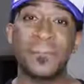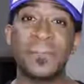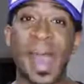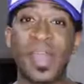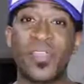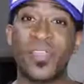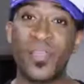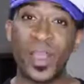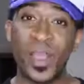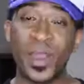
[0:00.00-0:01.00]
My
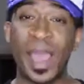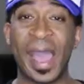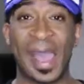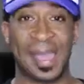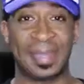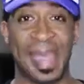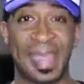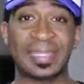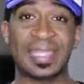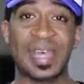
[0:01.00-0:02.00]
third
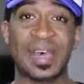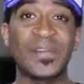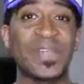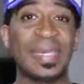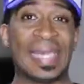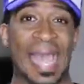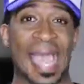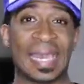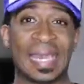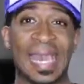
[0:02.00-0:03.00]
highlight of the
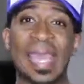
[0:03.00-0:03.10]
night